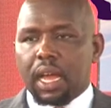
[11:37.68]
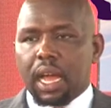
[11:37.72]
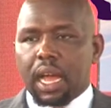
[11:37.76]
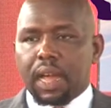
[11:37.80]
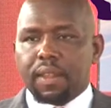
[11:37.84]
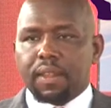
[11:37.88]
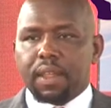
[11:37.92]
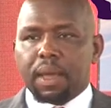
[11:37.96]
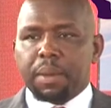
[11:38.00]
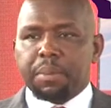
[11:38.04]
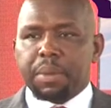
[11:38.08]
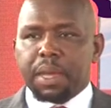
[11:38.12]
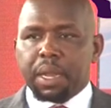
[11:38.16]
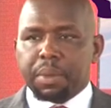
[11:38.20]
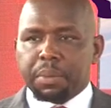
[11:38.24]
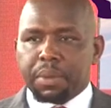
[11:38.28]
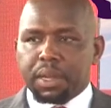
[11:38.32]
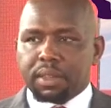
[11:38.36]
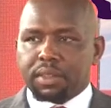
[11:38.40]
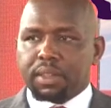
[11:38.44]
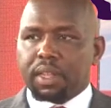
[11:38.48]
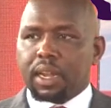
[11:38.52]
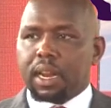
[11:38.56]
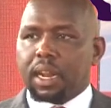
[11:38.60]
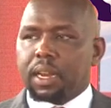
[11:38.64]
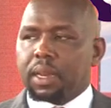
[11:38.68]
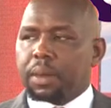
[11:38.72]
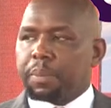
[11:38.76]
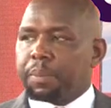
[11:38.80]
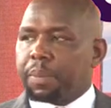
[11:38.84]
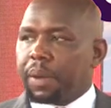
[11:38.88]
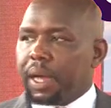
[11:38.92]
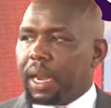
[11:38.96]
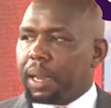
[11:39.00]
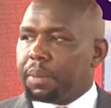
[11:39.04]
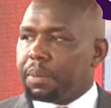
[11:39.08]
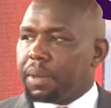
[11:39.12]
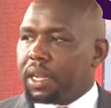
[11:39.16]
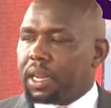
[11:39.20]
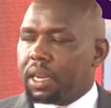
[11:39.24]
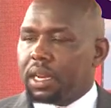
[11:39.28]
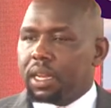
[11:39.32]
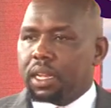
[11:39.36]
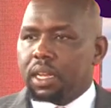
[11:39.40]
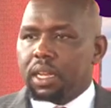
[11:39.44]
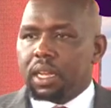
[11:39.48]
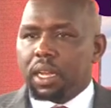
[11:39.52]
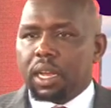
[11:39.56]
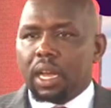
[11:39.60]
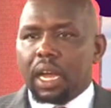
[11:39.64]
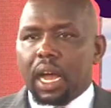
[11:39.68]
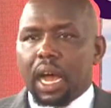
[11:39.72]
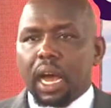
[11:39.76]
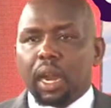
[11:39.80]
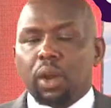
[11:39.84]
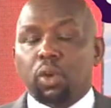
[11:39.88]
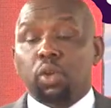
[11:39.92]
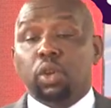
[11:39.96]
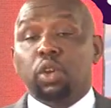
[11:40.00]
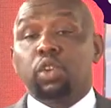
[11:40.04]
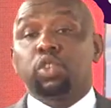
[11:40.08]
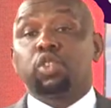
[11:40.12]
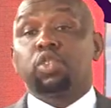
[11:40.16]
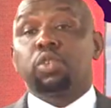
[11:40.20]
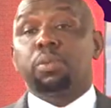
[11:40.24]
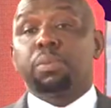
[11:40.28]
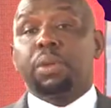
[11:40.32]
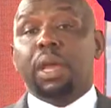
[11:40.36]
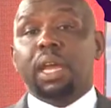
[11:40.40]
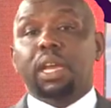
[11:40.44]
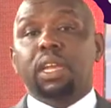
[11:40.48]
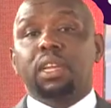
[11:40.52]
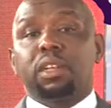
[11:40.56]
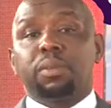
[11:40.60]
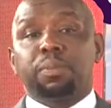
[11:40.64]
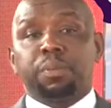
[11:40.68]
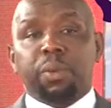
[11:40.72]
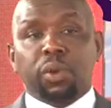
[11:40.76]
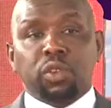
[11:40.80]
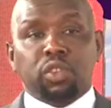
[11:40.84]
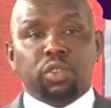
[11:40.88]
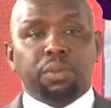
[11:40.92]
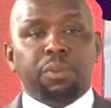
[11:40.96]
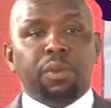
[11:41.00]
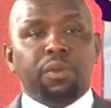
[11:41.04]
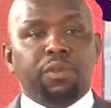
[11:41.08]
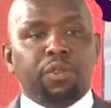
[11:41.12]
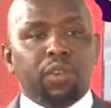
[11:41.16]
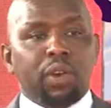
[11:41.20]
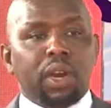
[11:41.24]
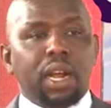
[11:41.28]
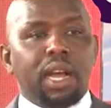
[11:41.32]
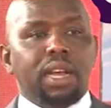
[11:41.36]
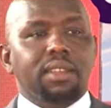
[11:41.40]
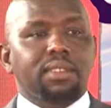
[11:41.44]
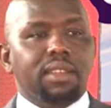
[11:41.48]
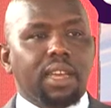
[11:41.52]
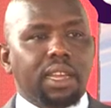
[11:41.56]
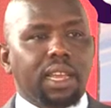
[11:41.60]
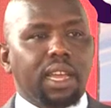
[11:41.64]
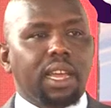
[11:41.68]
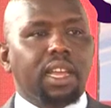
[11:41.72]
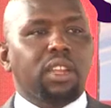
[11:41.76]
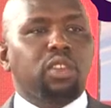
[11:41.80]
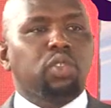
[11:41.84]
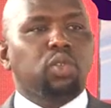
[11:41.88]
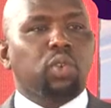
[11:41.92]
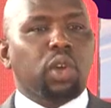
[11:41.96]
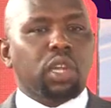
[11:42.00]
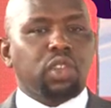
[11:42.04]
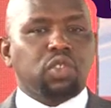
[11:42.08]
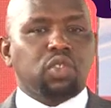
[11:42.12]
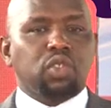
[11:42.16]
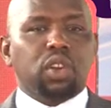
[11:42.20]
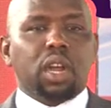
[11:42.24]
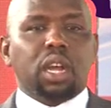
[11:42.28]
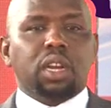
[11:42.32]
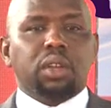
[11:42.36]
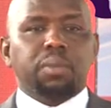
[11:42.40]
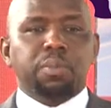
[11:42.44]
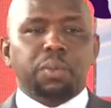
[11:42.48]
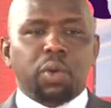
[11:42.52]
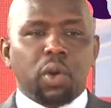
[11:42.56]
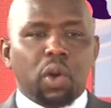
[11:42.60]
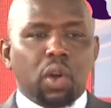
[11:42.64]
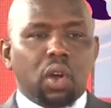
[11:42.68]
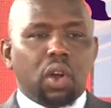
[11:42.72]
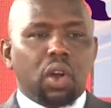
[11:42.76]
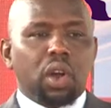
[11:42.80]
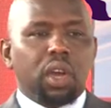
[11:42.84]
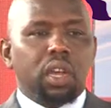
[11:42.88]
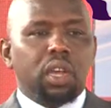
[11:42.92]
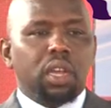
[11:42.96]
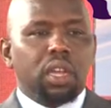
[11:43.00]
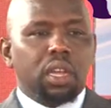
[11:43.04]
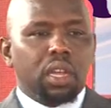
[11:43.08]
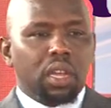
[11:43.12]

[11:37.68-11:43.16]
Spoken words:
And the amendments that are in Parliament are going to make it possible for us again to attract more